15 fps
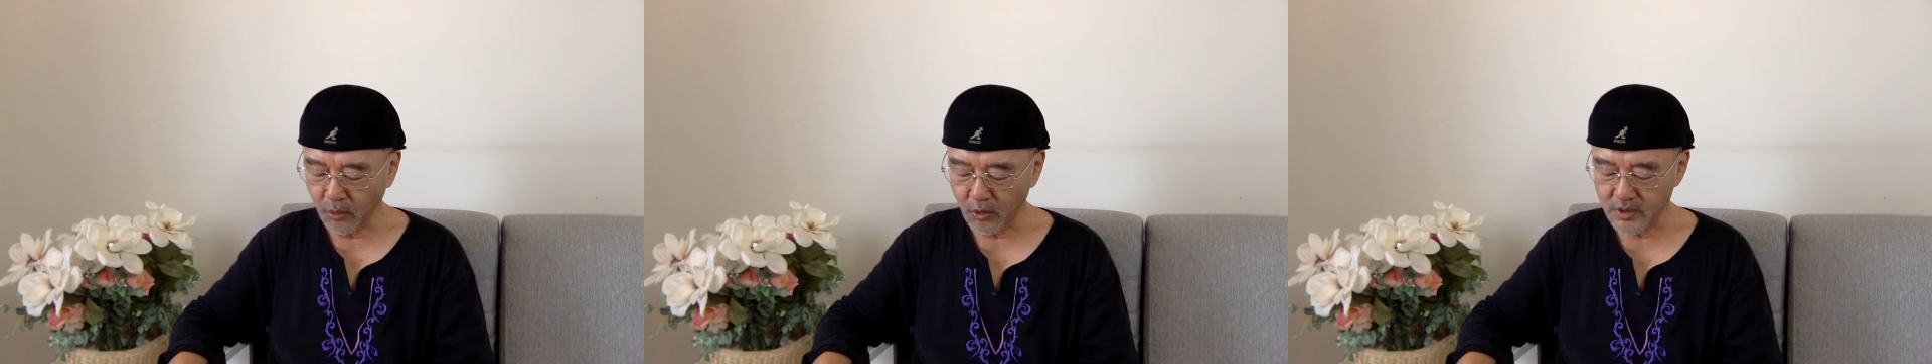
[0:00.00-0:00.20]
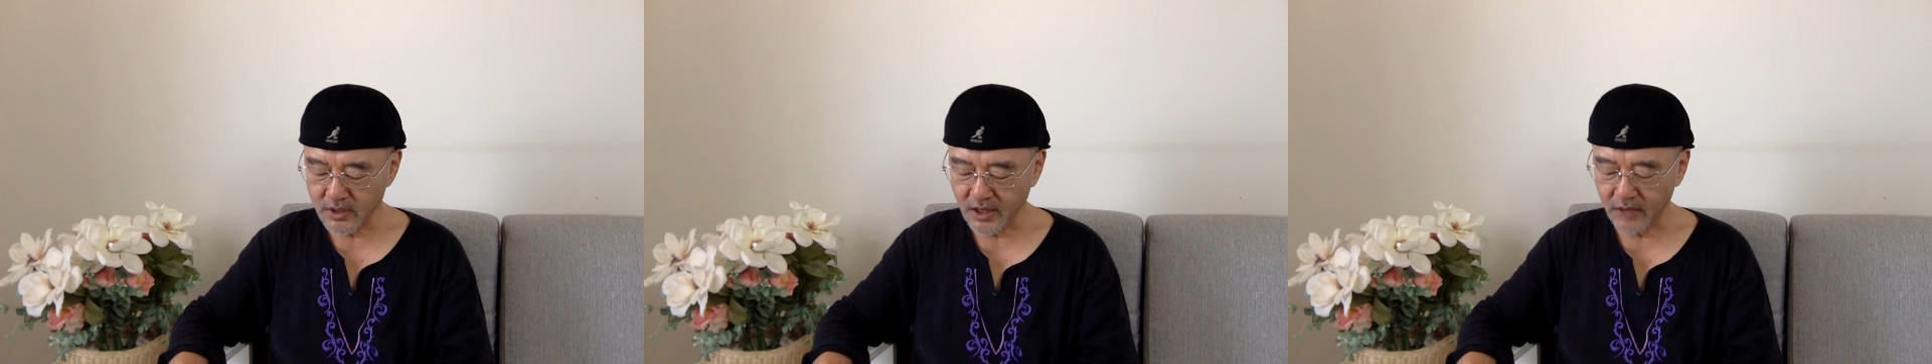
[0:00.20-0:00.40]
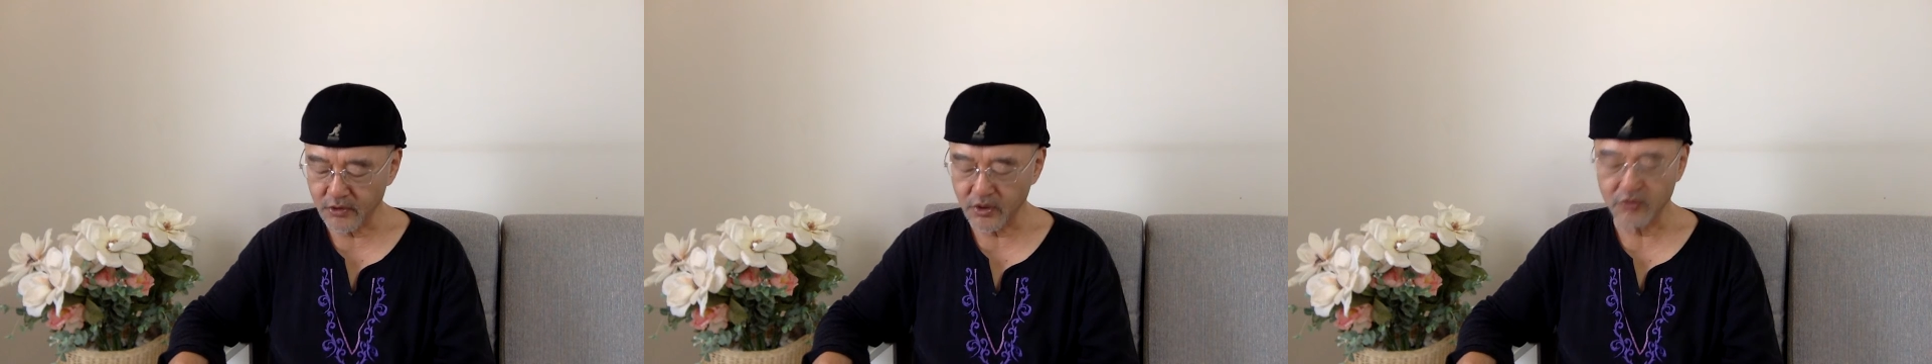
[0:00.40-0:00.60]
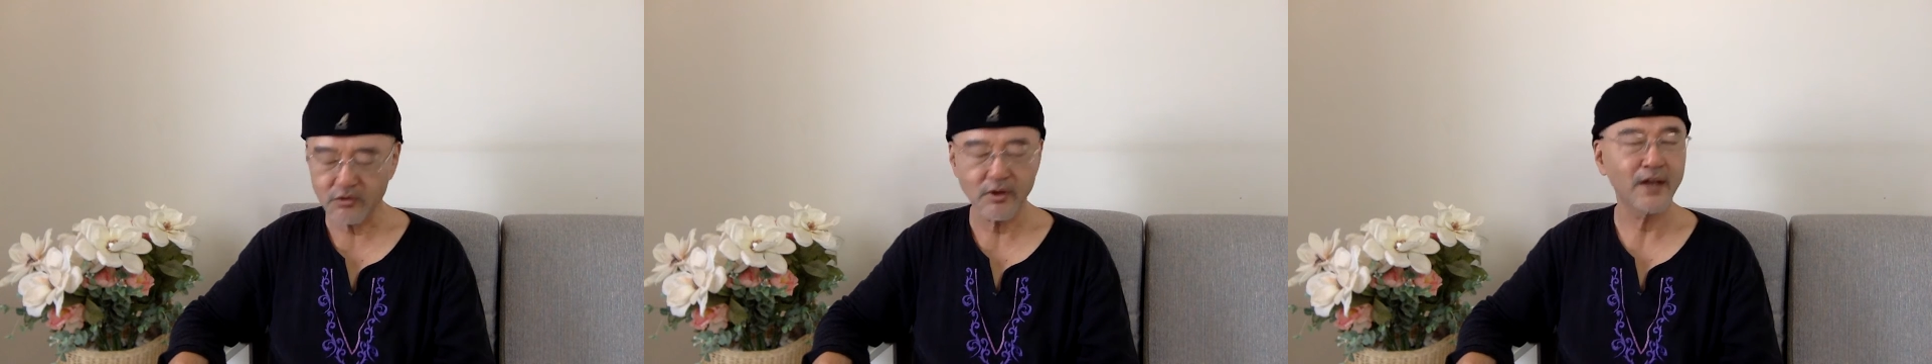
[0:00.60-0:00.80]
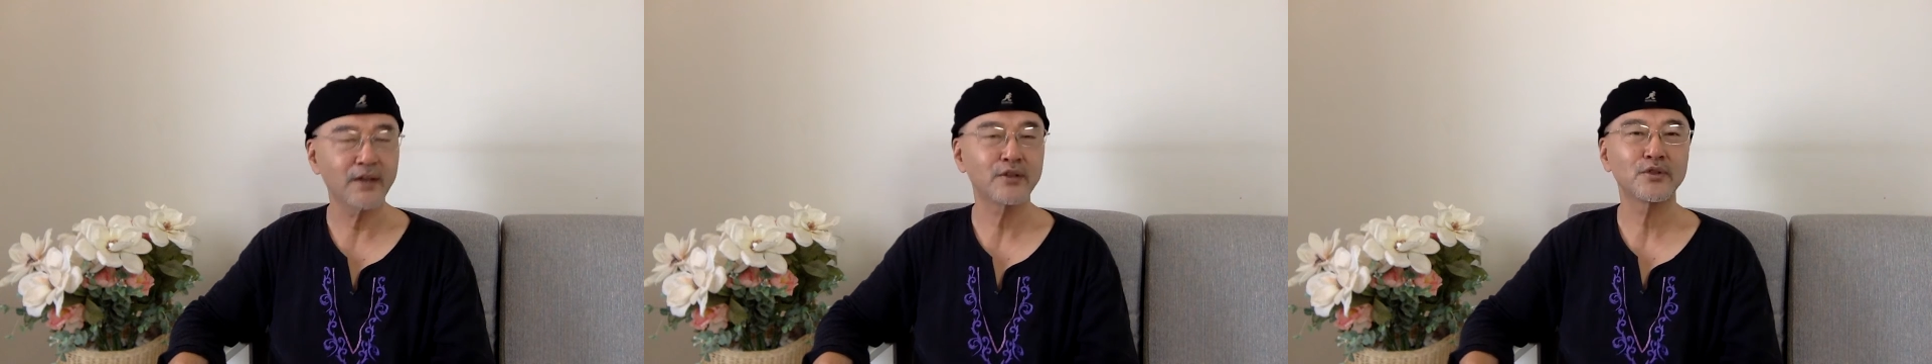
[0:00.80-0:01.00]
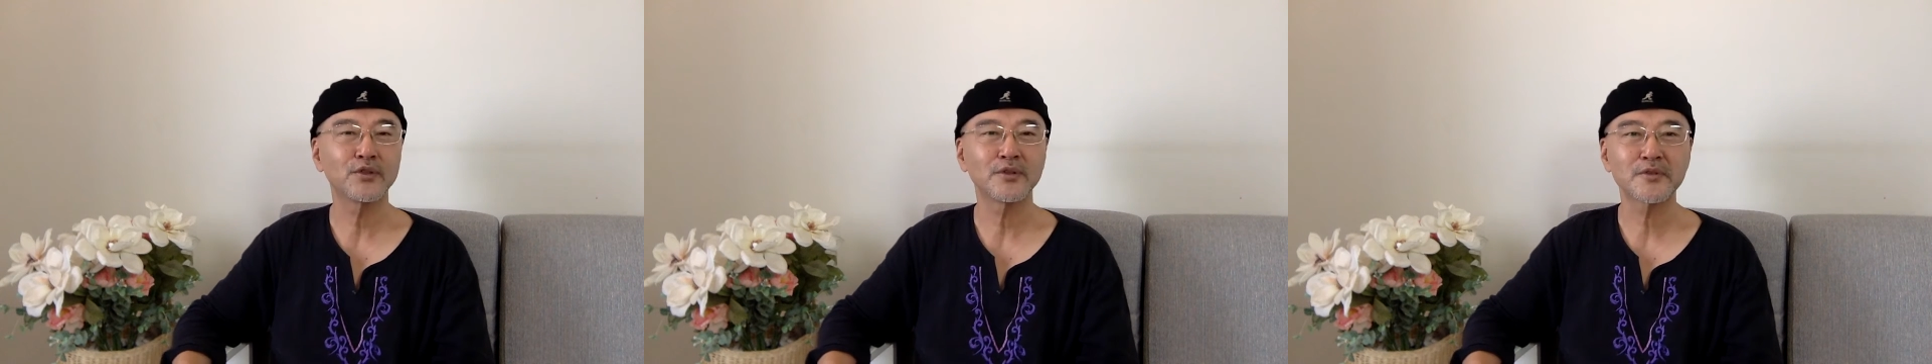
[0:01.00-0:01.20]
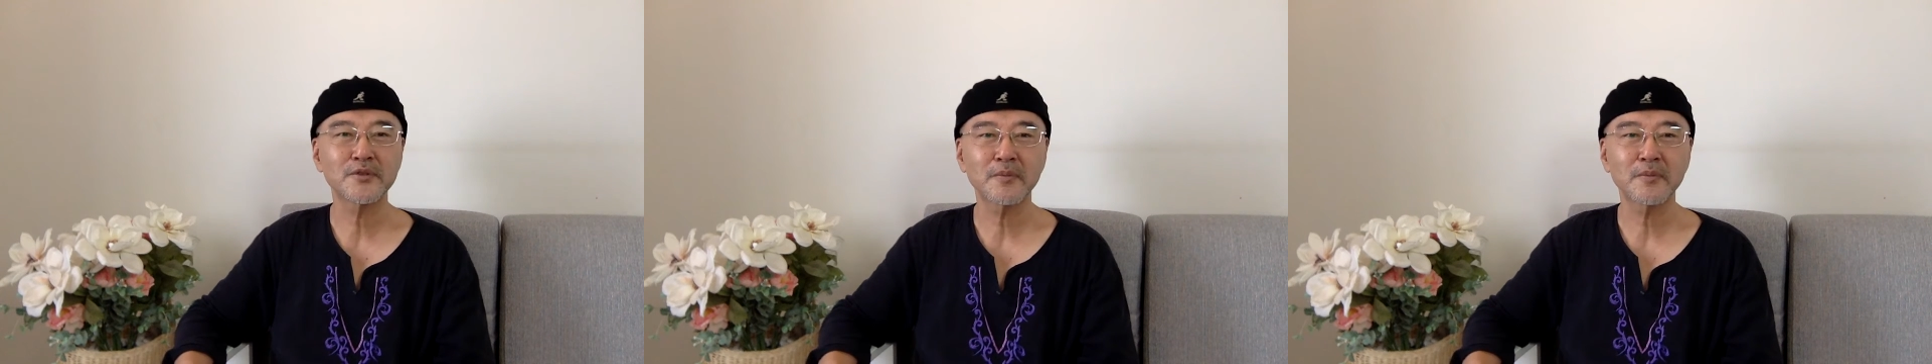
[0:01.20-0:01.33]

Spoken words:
pours out your gratitude.